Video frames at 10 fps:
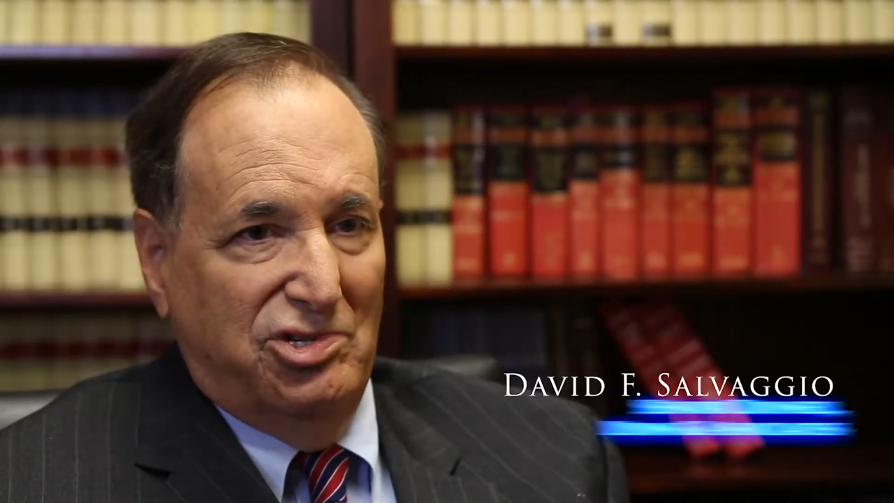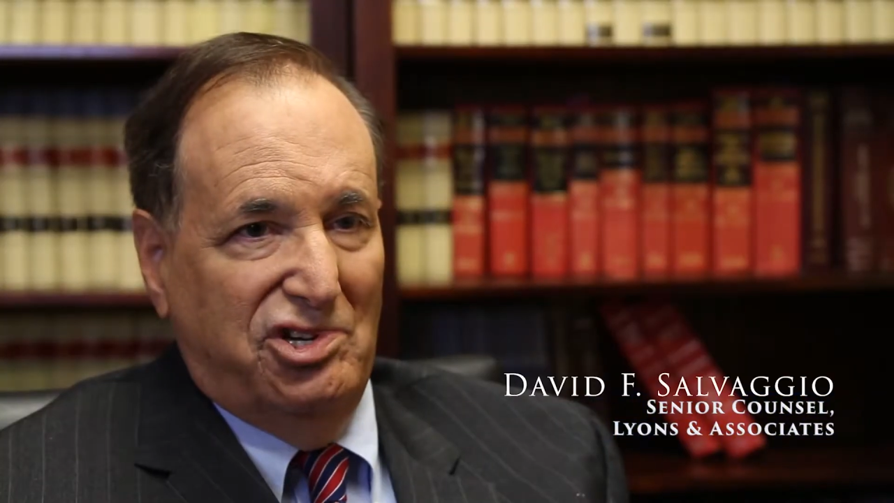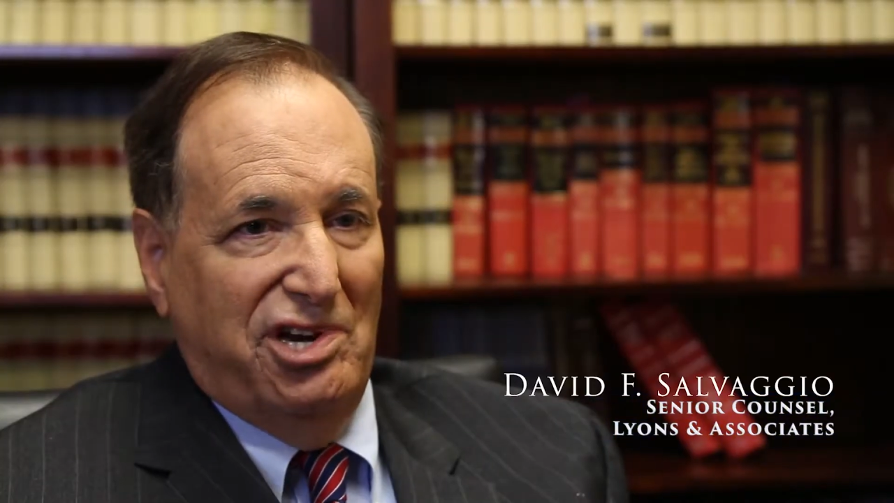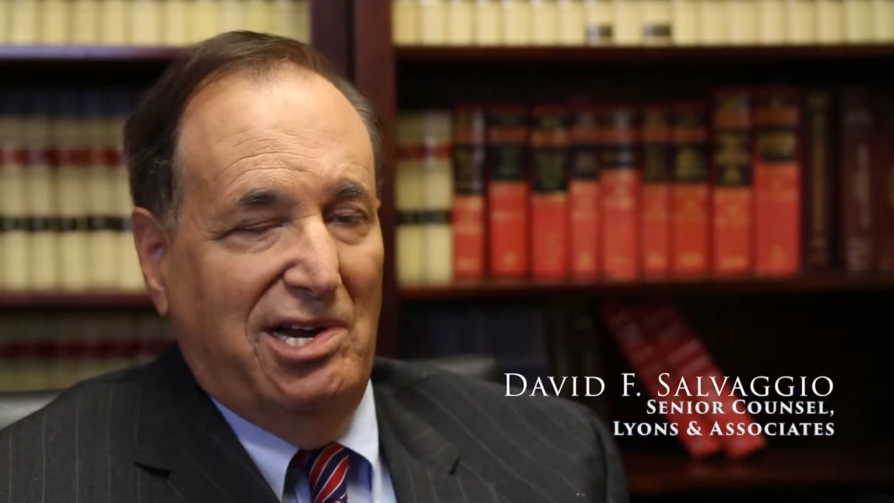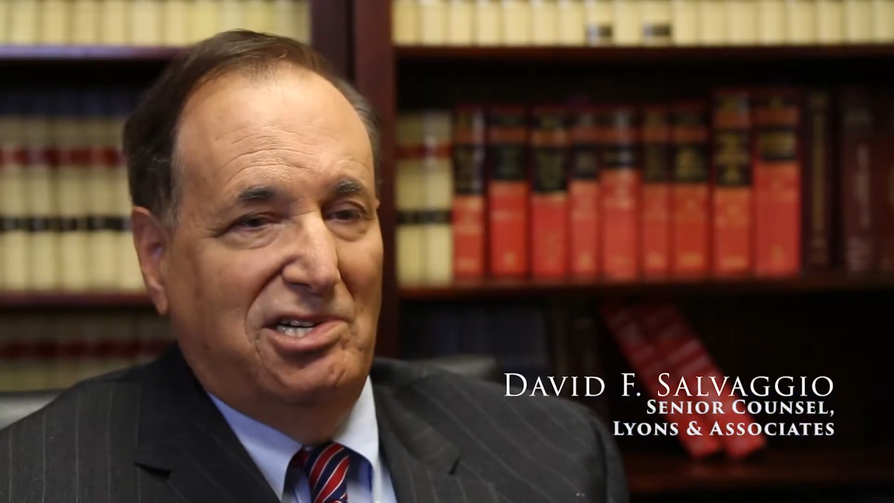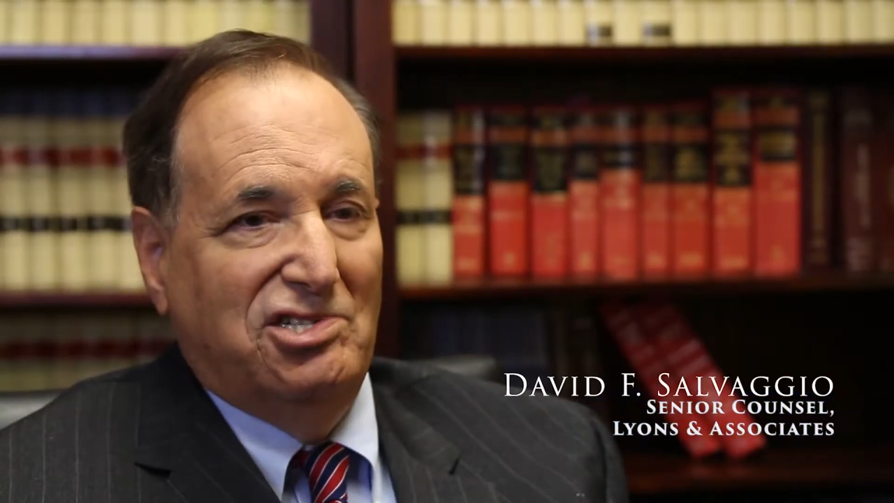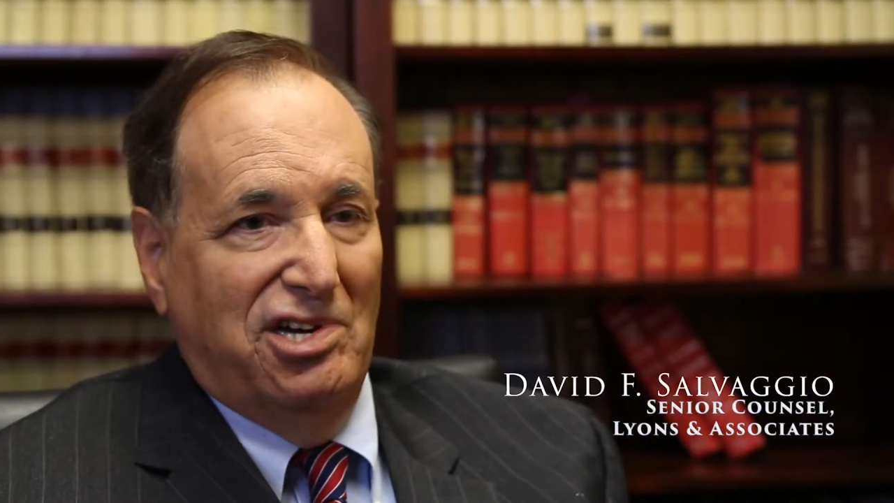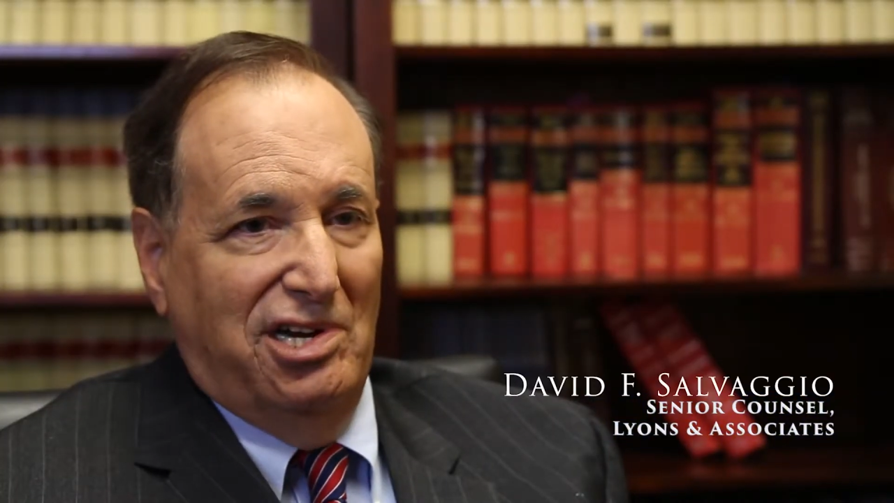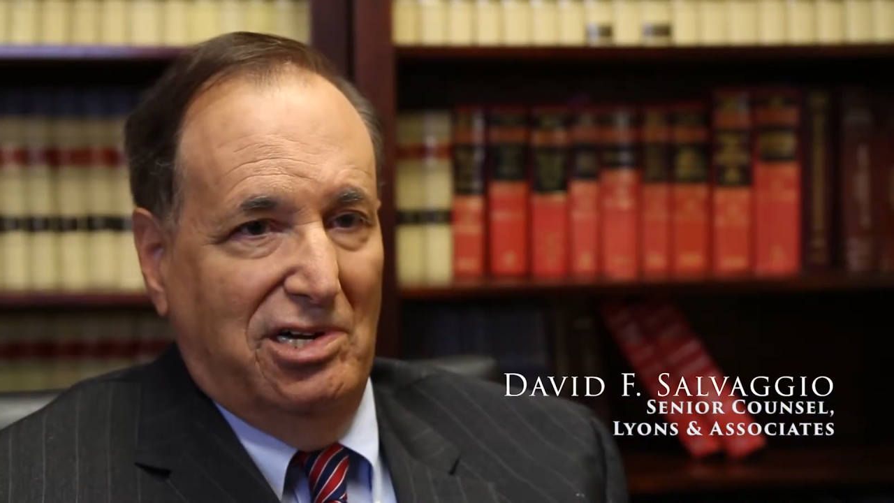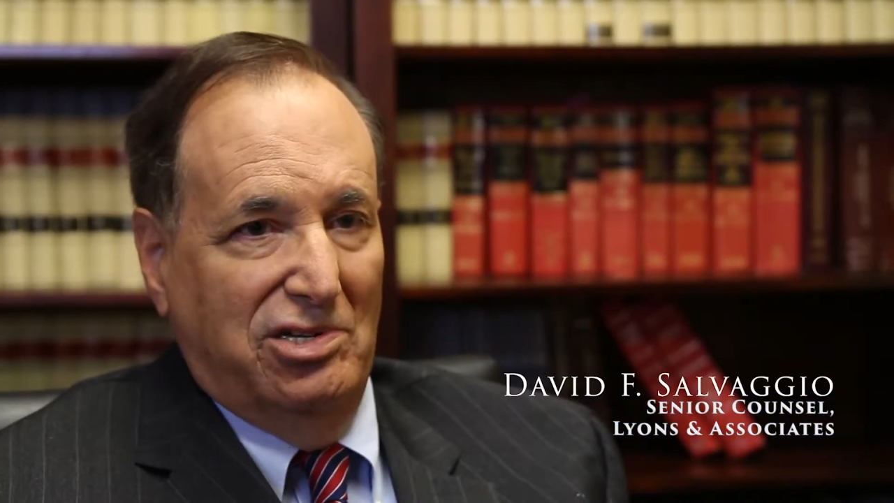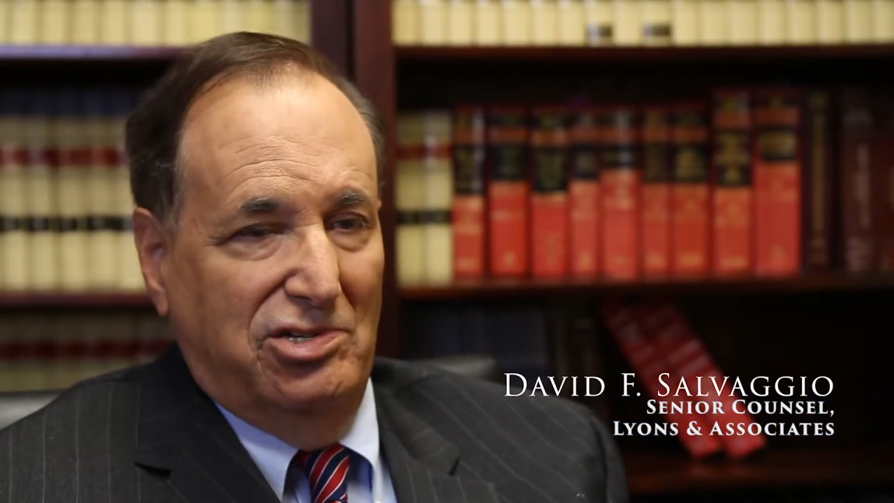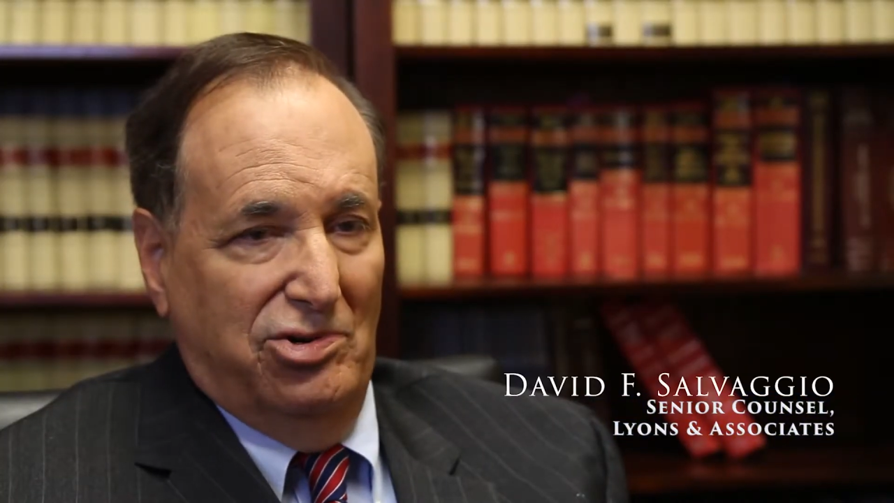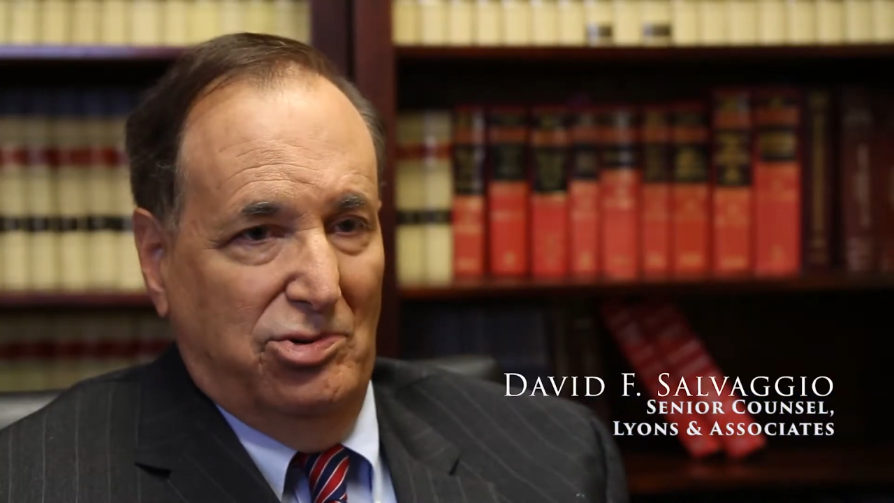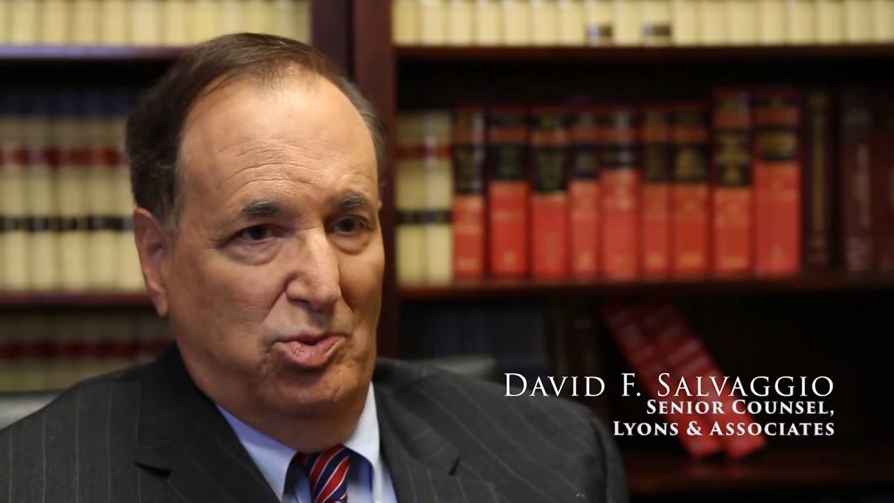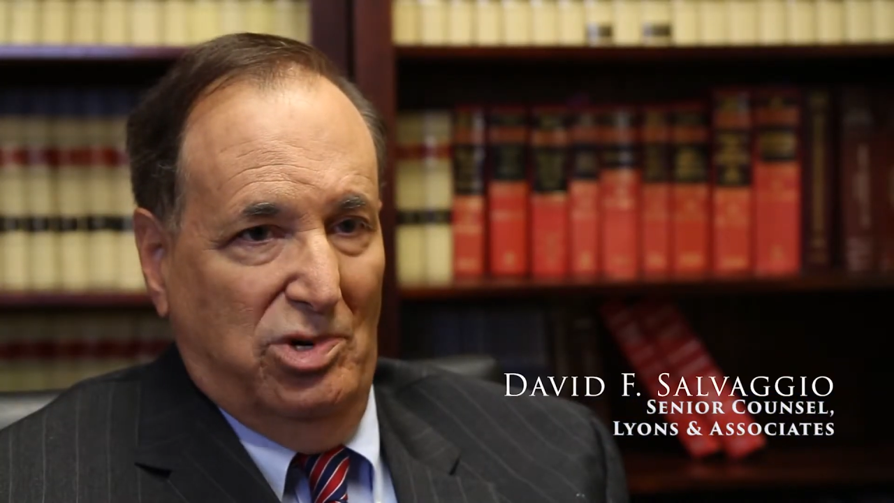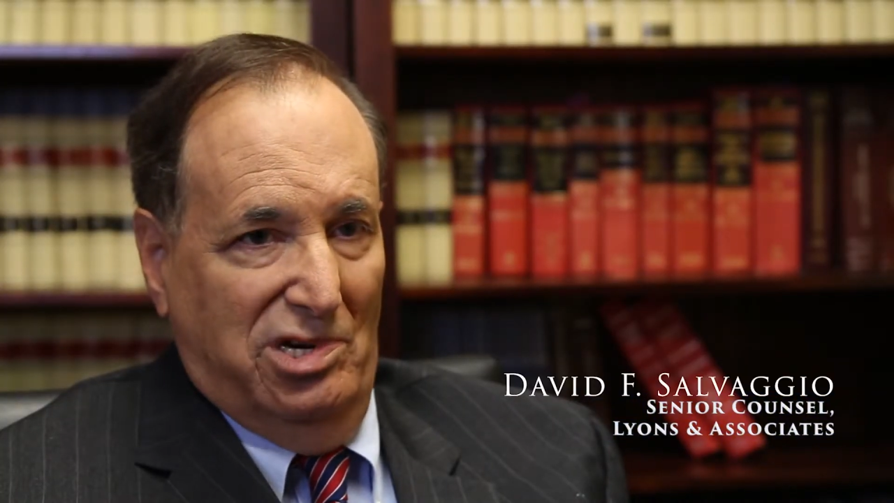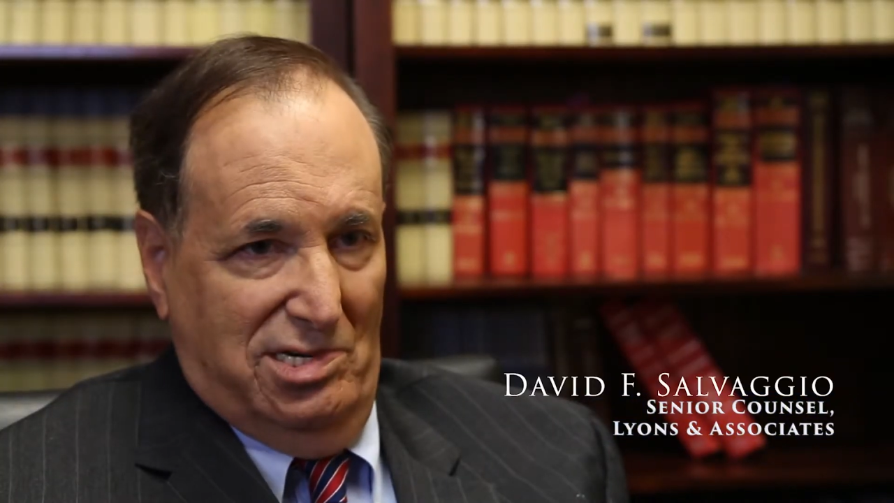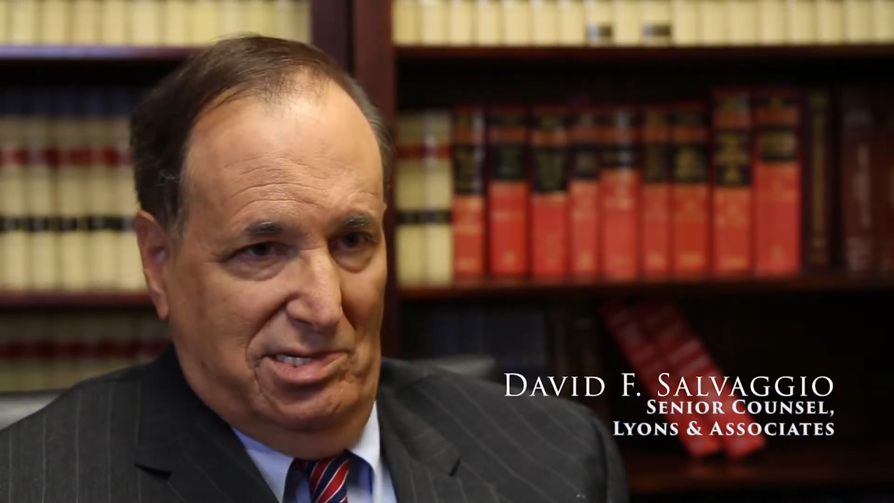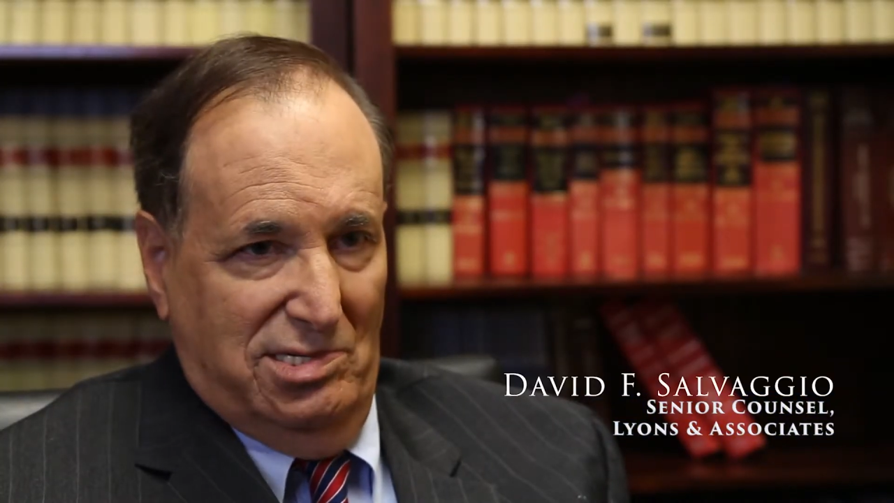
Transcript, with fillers: changing your will.